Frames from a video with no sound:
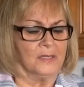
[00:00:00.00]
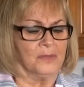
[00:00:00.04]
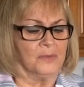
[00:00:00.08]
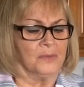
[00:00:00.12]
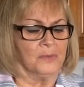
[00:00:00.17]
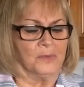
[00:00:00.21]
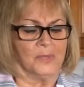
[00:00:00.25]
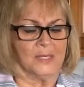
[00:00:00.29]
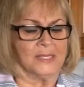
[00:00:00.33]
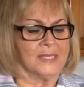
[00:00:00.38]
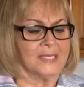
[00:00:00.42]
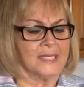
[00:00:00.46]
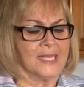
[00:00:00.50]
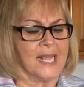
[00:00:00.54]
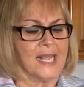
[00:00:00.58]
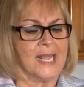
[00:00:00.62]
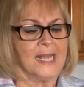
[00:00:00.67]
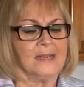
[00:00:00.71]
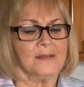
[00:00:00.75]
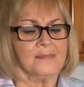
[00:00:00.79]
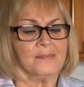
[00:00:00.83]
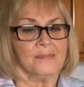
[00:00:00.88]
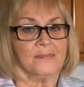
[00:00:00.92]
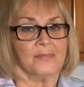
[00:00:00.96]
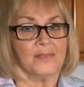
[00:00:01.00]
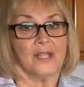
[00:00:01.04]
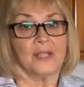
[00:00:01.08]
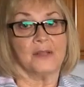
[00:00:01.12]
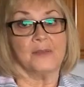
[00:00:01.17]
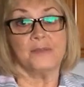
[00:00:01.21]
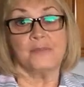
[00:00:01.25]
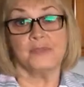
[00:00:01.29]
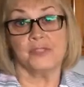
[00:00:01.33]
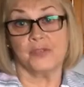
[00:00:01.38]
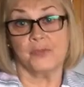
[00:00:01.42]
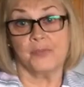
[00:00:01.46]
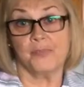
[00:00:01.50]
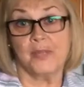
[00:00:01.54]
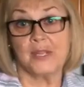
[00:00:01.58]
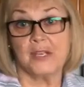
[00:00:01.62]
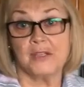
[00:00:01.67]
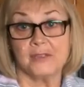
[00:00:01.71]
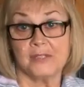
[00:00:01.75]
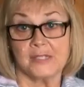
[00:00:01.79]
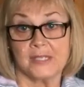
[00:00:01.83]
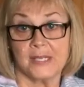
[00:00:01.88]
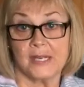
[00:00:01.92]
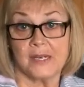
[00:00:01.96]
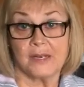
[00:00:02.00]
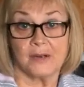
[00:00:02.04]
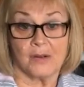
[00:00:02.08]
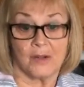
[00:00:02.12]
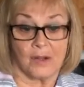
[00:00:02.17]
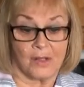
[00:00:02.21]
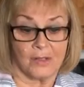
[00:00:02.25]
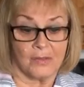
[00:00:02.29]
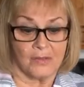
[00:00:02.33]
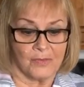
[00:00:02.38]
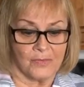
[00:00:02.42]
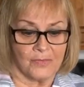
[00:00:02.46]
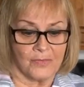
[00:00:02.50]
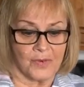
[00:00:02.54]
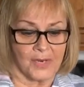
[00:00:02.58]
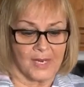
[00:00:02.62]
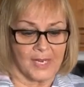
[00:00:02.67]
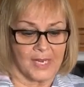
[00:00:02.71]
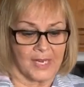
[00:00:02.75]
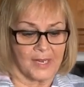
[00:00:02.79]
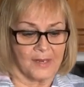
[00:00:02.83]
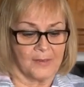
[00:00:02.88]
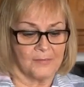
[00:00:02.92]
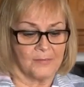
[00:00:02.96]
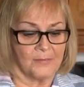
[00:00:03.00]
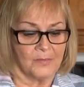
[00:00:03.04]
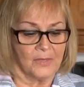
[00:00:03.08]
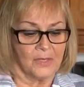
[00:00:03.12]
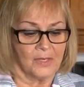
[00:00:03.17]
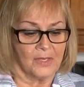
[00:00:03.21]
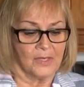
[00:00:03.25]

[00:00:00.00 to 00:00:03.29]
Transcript: "What's that?" And so Peter said it all over again.